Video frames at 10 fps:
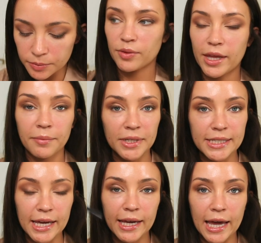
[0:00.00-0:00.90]
So then I'm going to
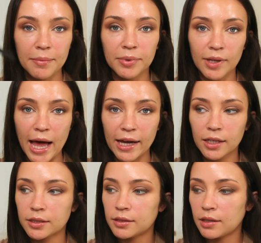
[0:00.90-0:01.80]
take a black
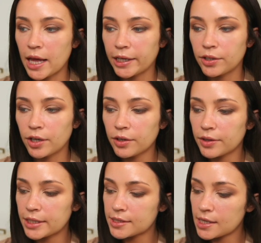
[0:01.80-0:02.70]
liner.
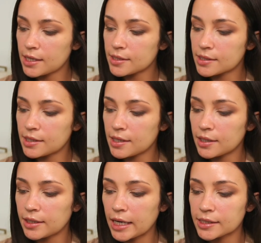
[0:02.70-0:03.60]
This is the
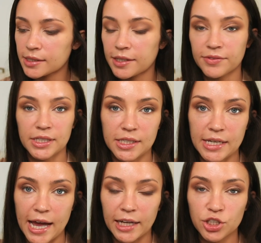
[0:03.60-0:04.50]
NYX Lift
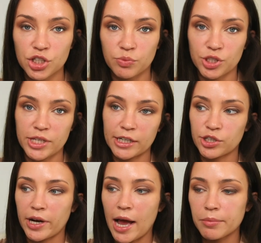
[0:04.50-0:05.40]
Snatch, which is
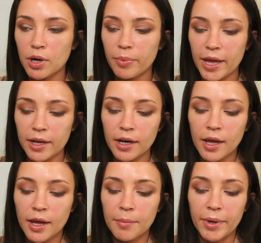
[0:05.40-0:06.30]
actually an eyebrow pen,
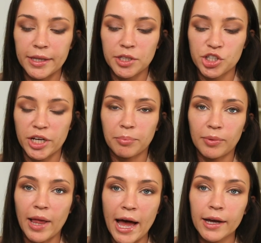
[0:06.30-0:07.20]
but in the shade
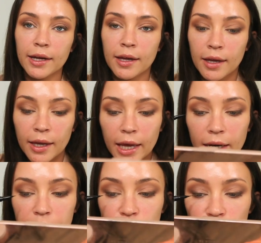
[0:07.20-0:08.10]
black.
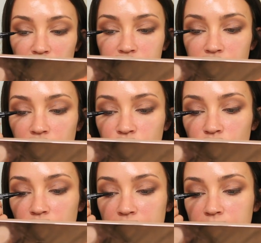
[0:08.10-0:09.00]
And I'm just going to
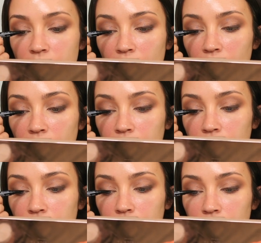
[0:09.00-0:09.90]
do this
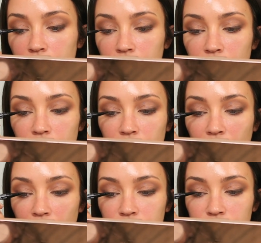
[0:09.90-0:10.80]
on the
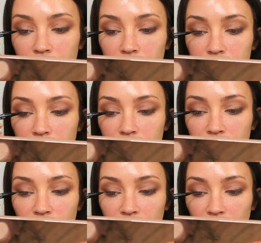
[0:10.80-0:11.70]
lash line, like the
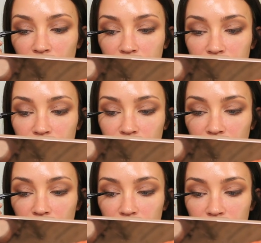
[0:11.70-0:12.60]
very,
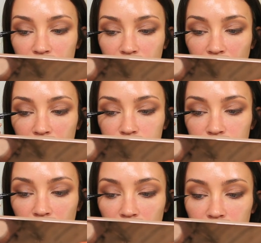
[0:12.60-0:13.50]
very lash
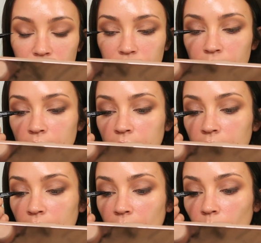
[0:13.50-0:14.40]
line.
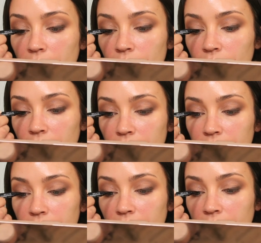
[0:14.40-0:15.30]
I want it
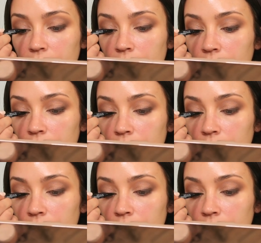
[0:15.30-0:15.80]
very thin.